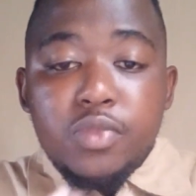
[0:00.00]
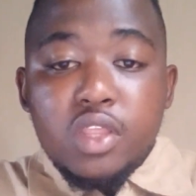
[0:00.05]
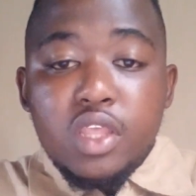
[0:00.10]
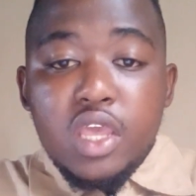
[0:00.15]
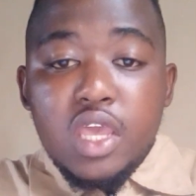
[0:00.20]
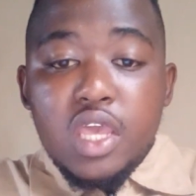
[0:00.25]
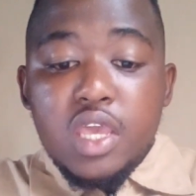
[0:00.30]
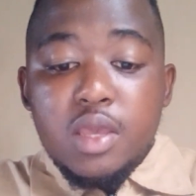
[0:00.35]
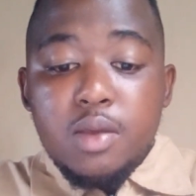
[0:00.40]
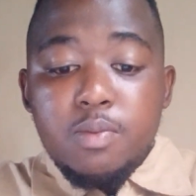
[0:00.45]

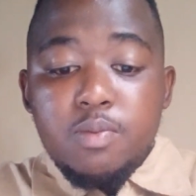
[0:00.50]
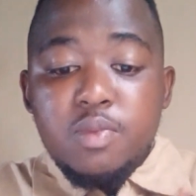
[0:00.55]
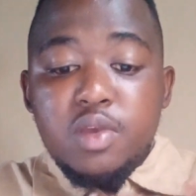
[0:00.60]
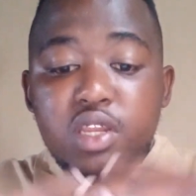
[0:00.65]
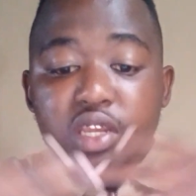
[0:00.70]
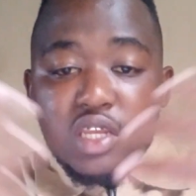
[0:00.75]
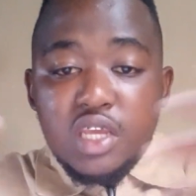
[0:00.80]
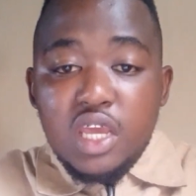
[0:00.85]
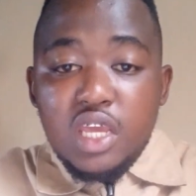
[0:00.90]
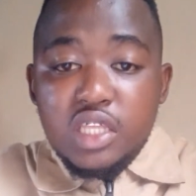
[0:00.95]
a
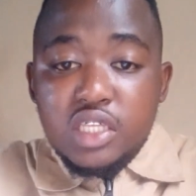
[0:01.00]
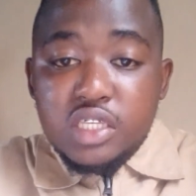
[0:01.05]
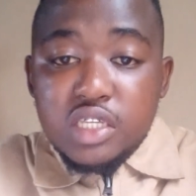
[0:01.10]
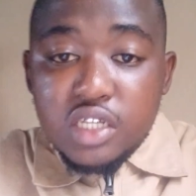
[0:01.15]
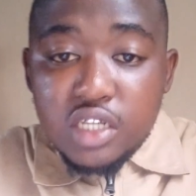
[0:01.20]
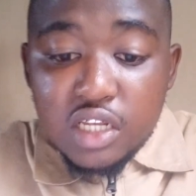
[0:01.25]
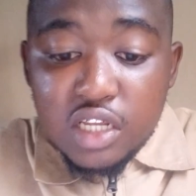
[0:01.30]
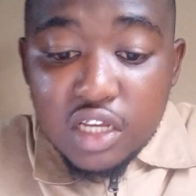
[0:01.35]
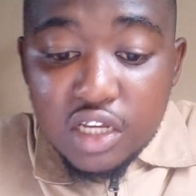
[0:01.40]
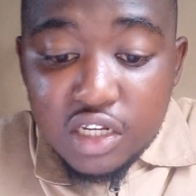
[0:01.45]

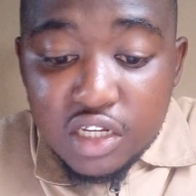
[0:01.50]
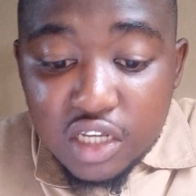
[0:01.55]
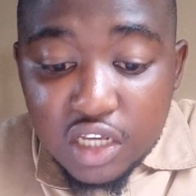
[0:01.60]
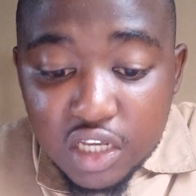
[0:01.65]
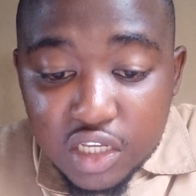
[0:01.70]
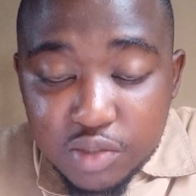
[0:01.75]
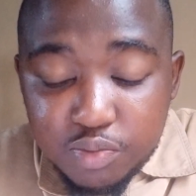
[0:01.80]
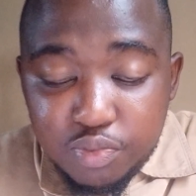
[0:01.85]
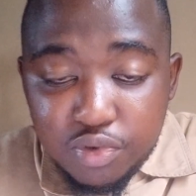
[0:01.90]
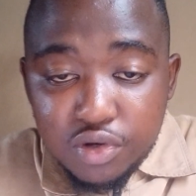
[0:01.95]
mediated learning
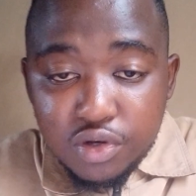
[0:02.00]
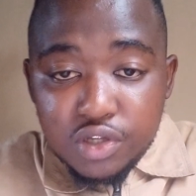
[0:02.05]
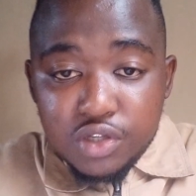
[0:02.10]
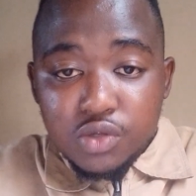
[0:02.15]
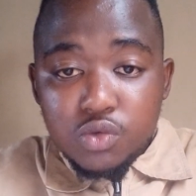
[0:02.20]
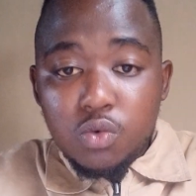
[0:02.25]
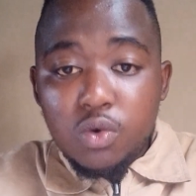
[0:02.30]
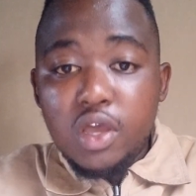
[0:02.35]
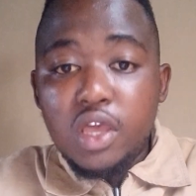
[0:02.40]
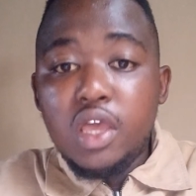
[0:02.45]

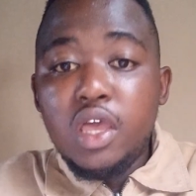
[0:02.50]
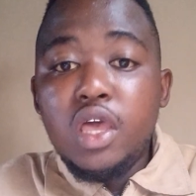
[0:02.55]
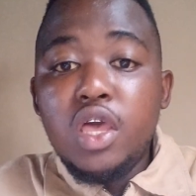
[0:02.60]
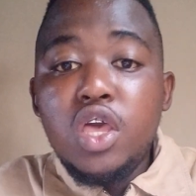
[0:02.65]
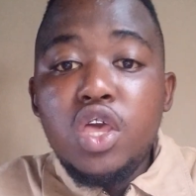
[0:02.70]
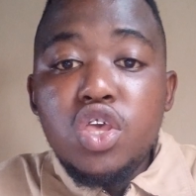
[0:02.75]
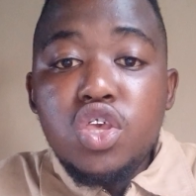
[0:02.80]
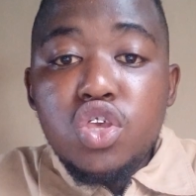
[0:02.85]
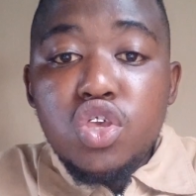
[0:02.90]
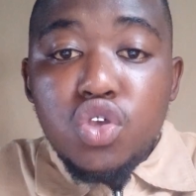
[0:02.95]
experience where
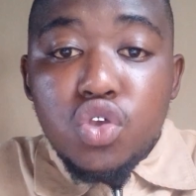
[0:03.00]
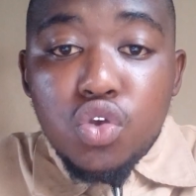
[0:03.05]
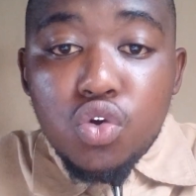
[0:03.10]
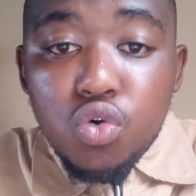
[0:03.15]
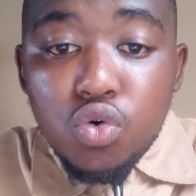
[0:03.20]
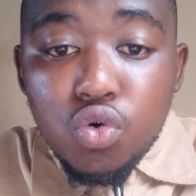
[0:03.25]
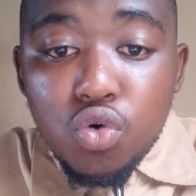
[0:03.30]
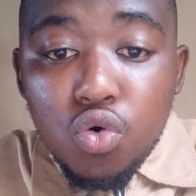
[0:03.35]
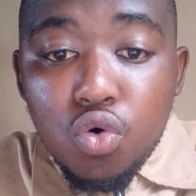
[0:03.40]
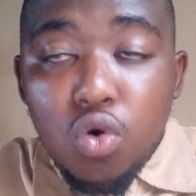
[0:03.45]

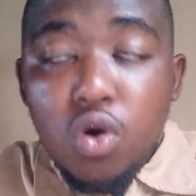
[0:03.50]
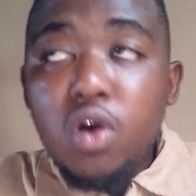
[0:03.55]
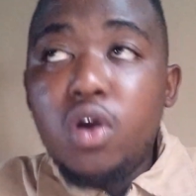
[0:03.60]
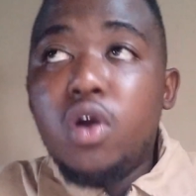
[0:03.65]
you